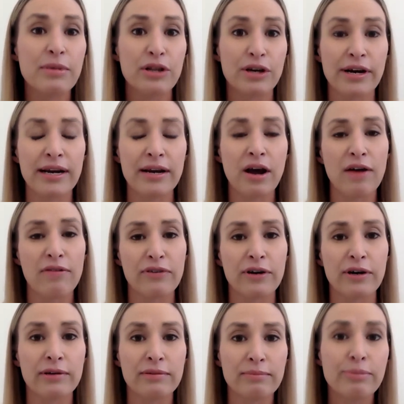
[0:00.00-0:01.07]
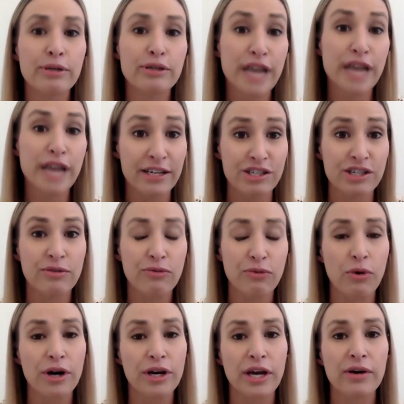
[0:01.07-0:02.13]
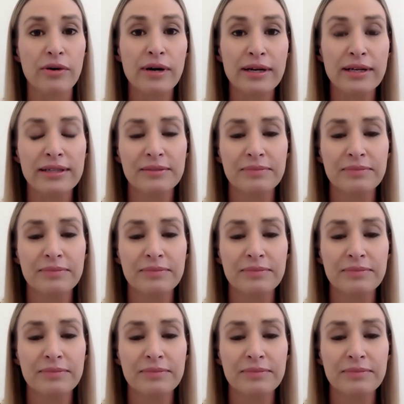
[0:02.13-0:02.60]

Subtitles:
similar and offer protection for you.